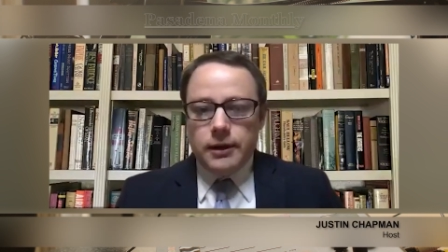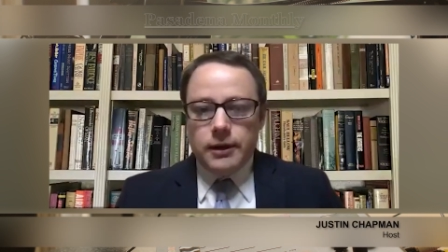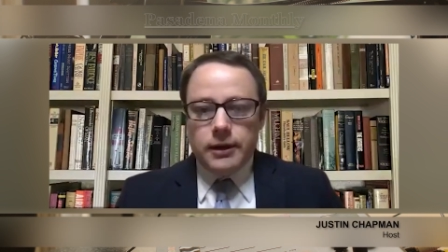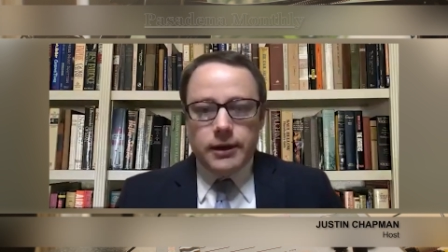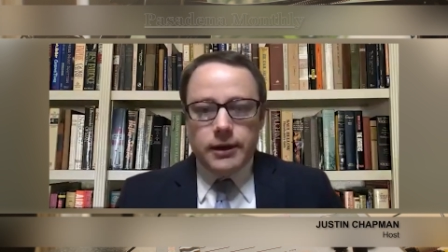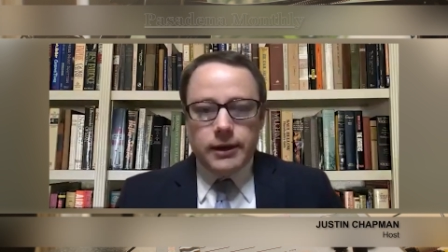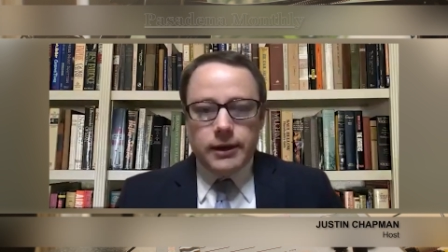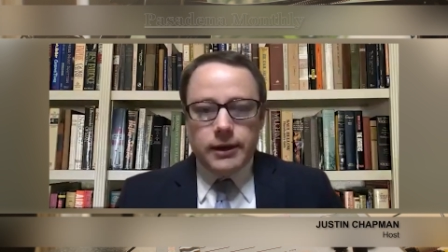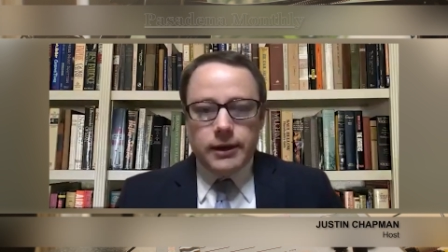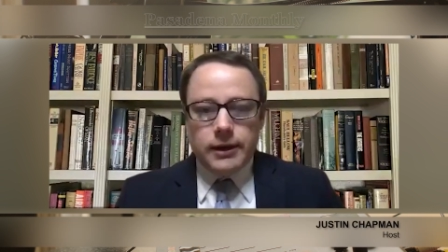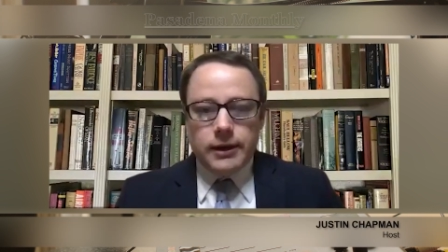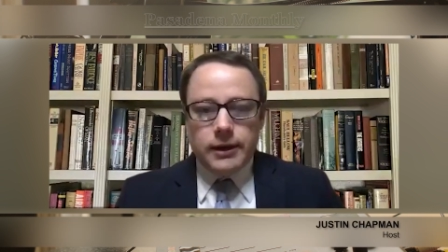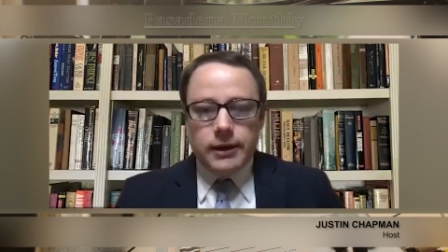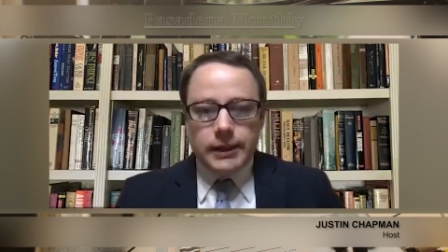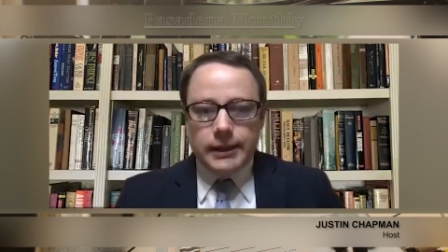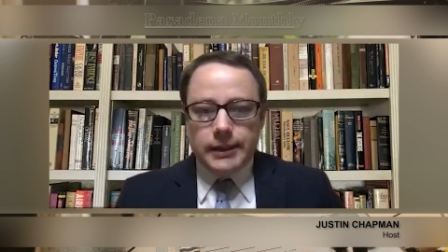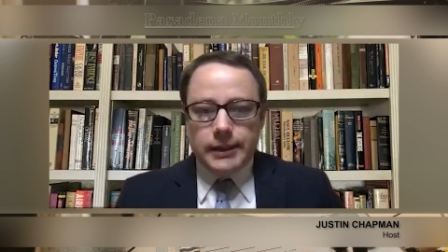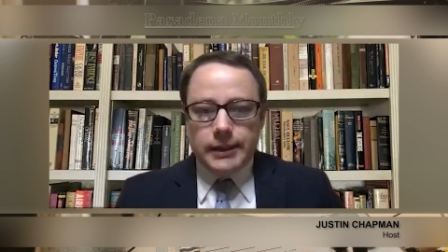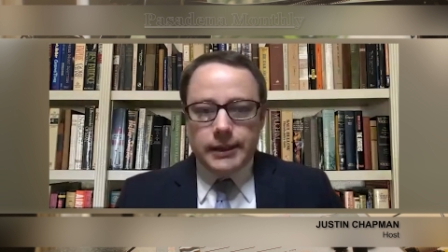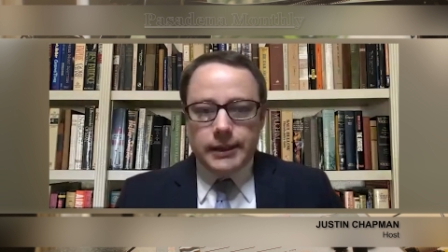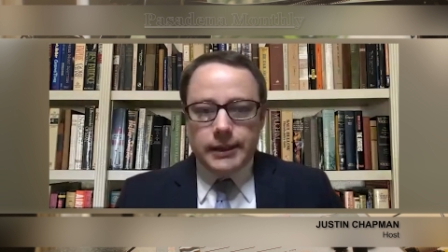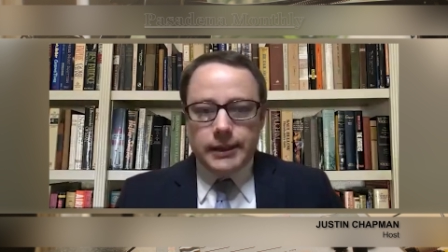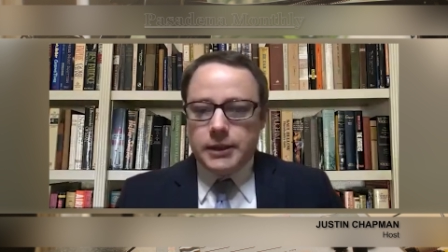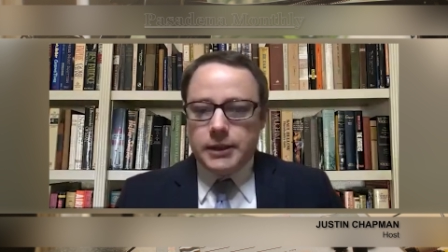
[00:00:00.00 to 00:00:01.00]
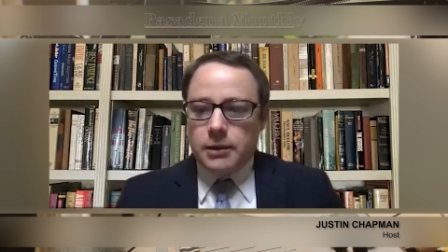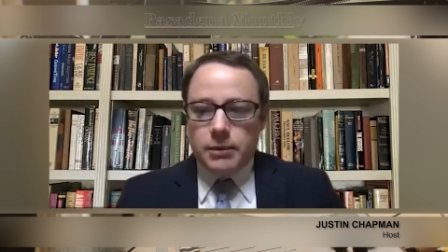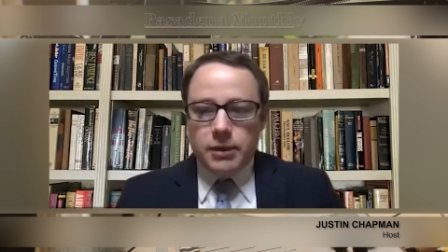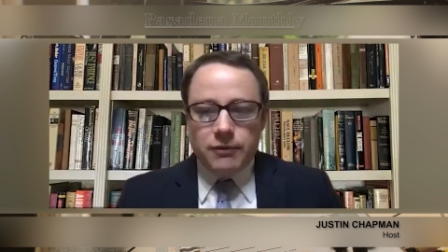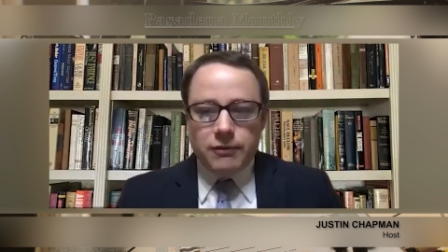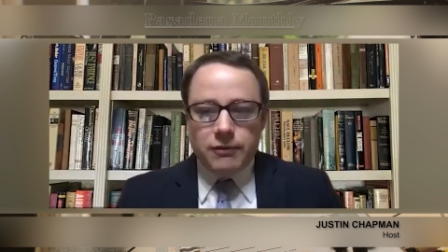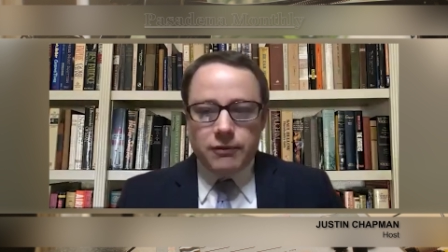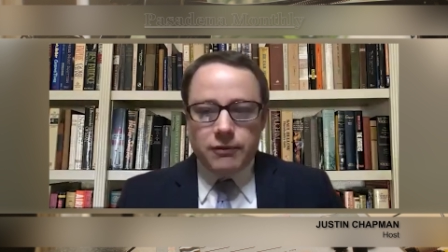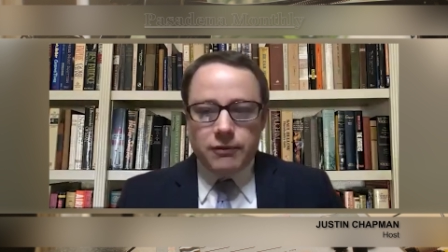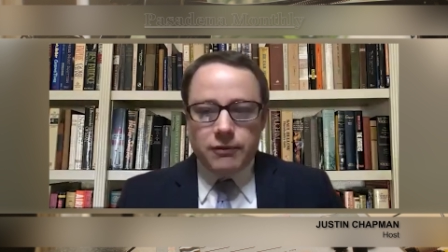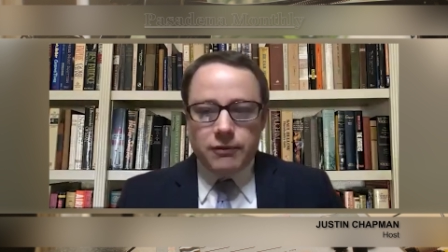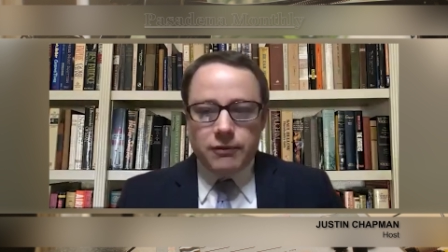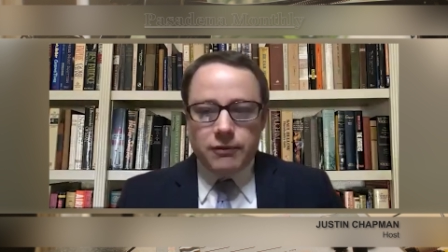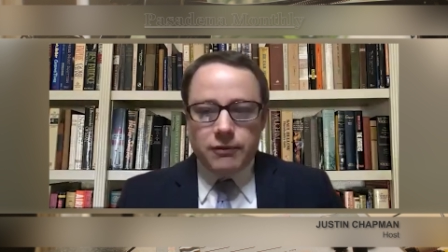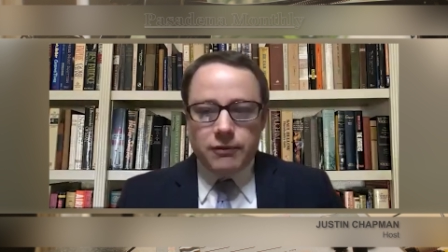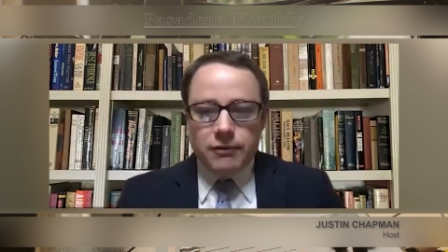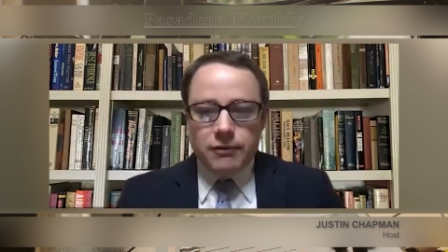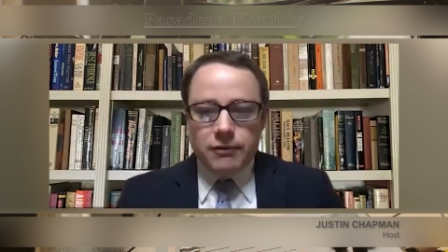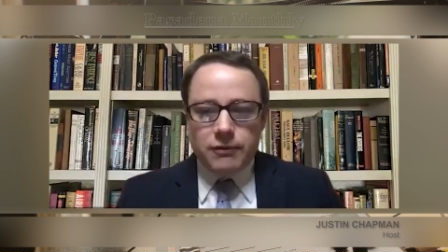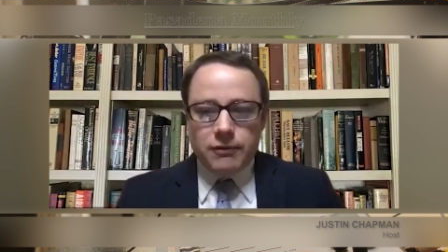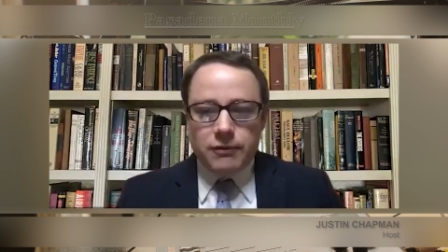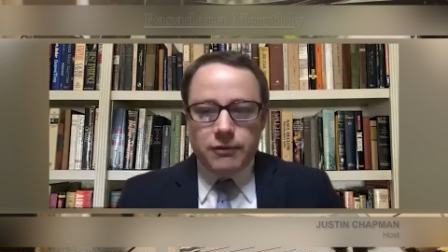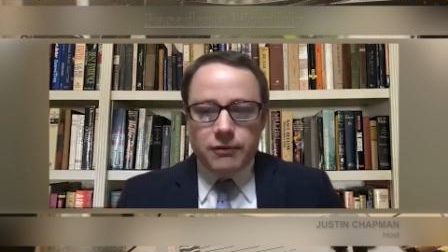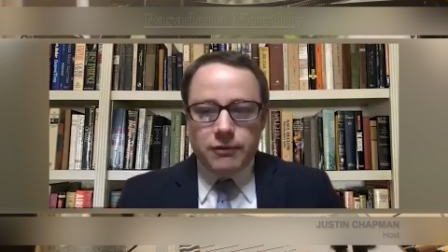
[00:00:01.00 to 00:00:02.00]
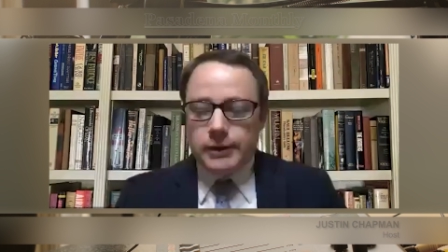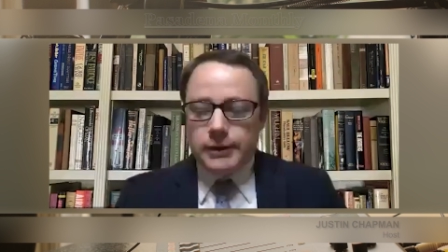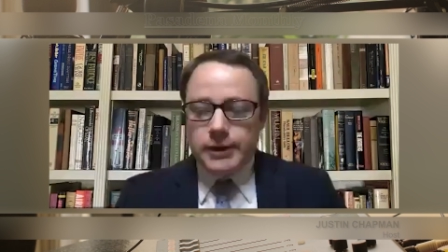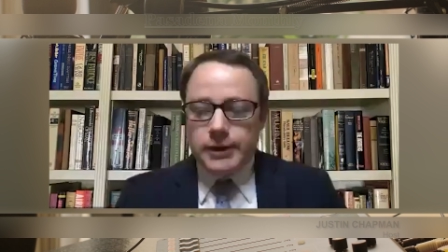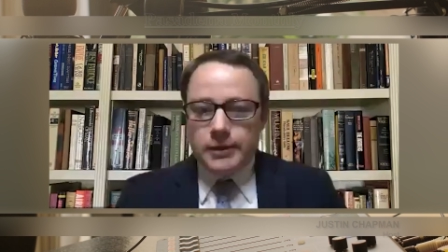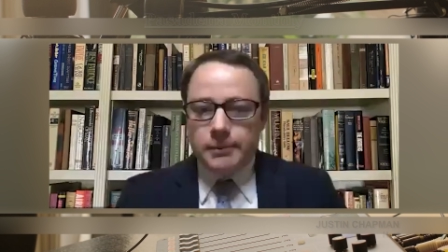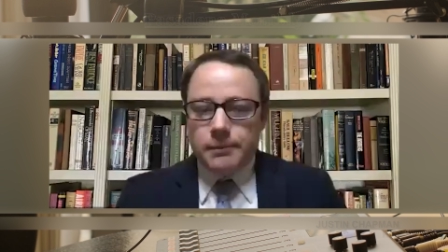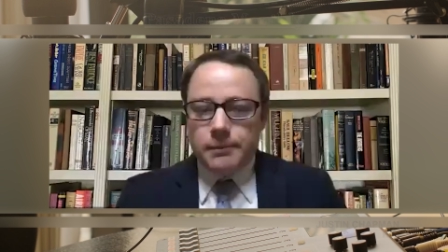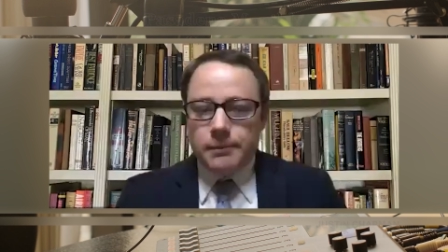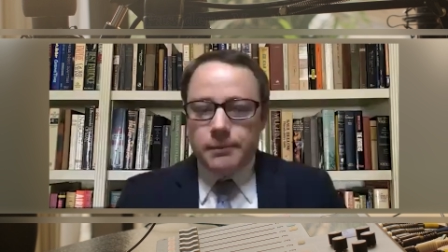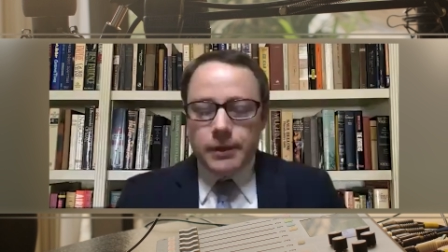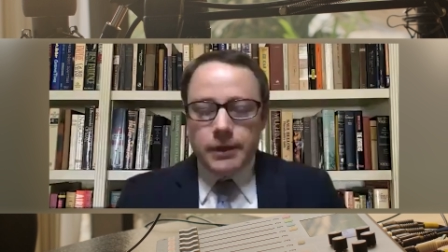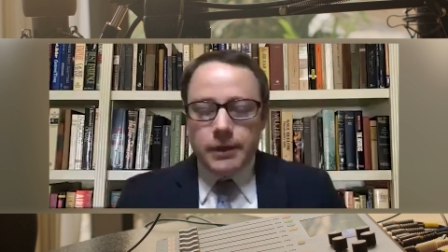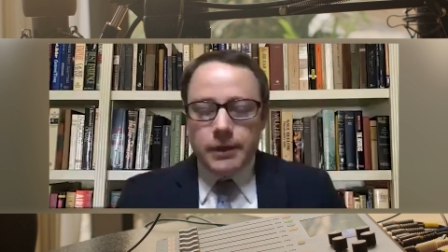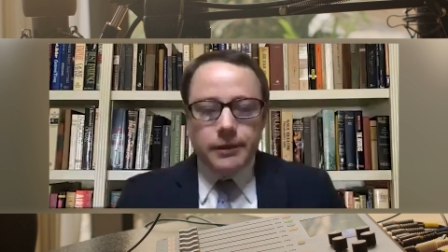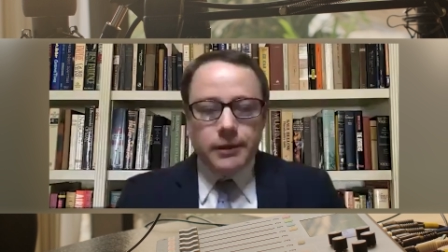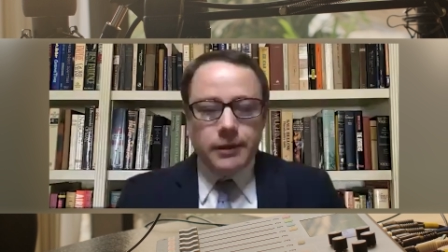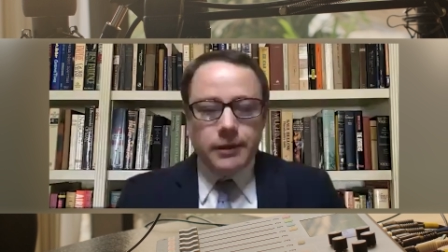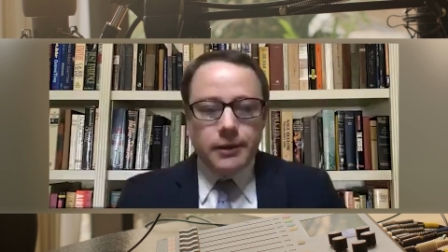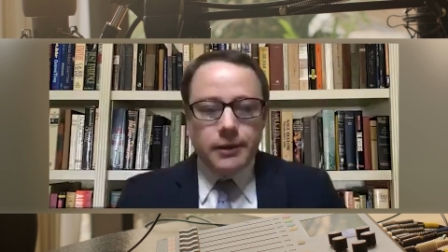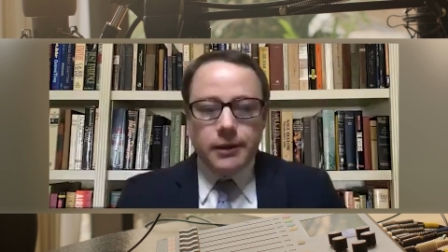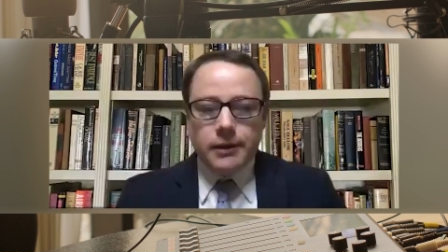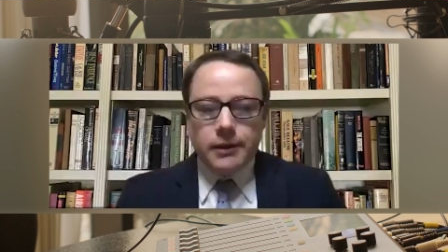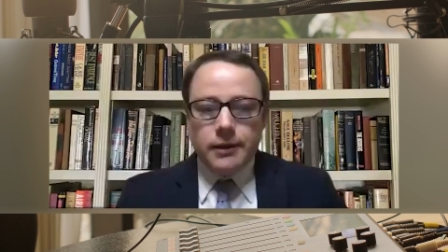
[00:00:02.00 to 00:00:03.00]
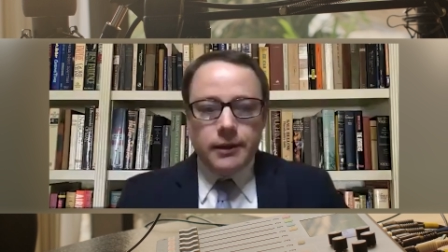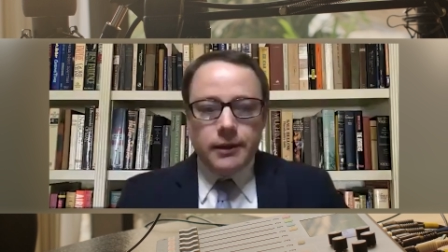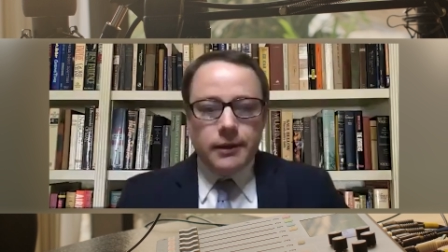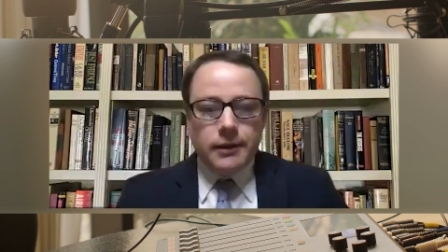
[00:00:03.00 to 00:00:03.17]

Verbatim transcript: uh, that's going to be felt for a long time, I think.